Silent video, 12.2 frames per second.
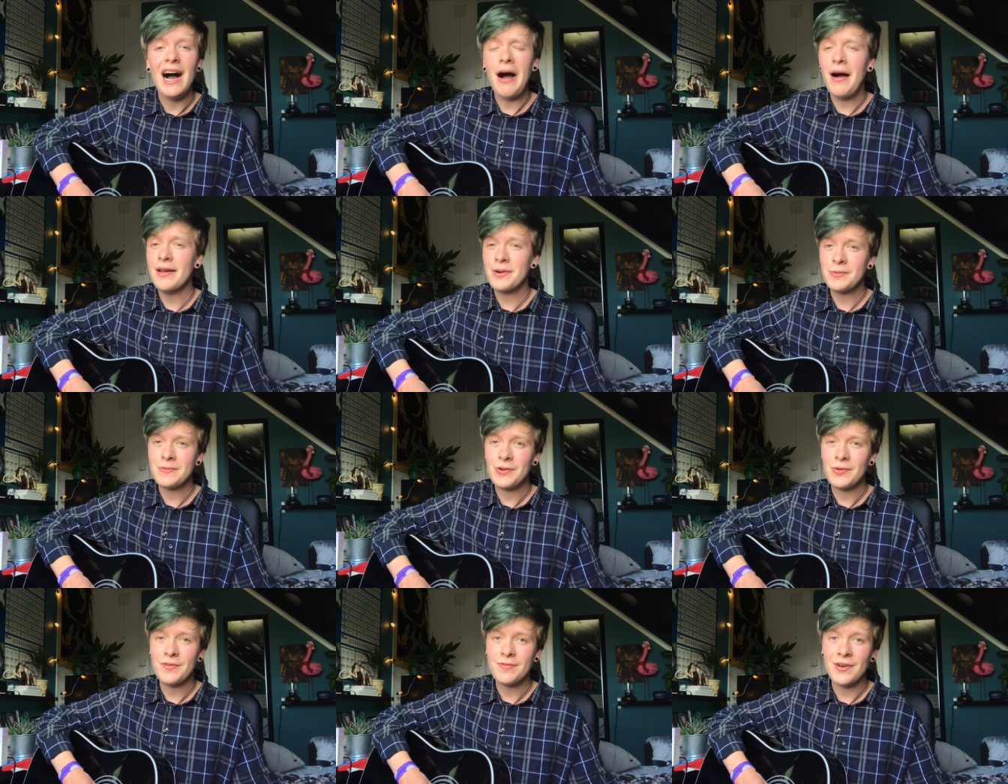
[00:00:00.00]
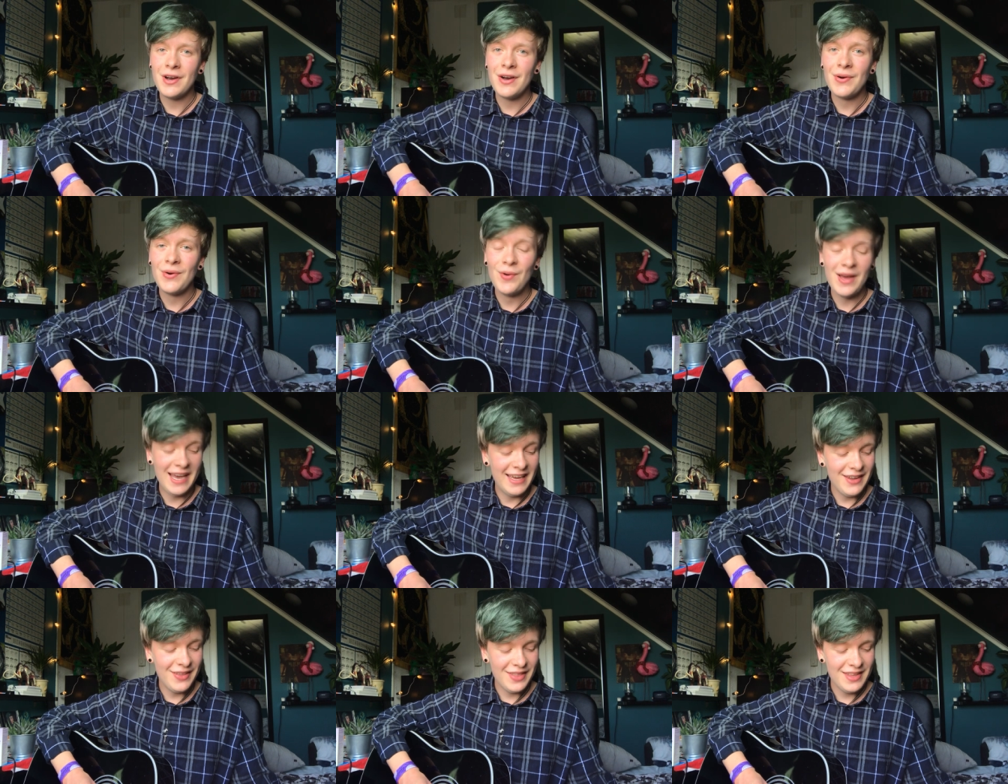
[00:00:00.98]
I don't know if I'll
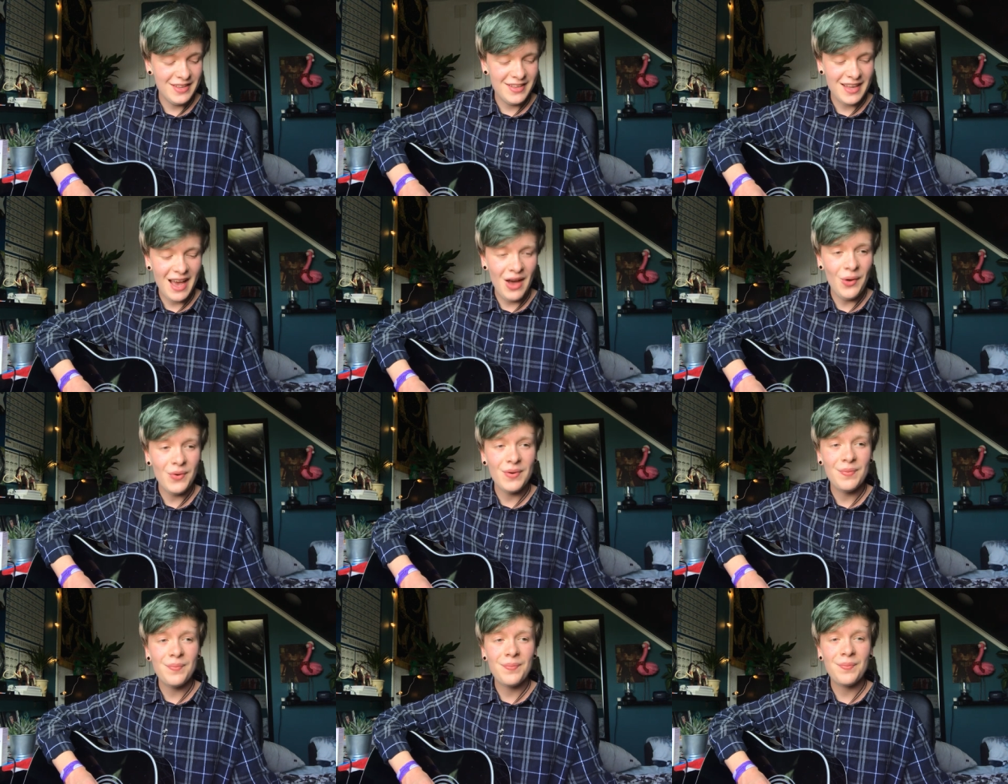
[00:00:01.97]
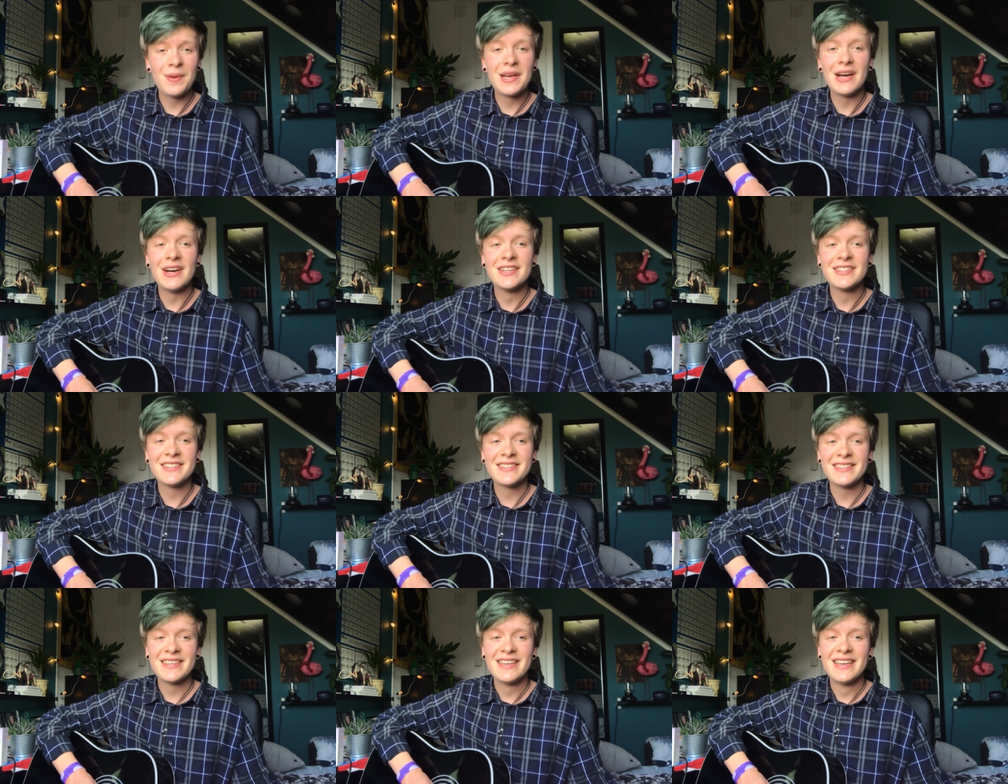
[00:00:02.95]
edit this out, because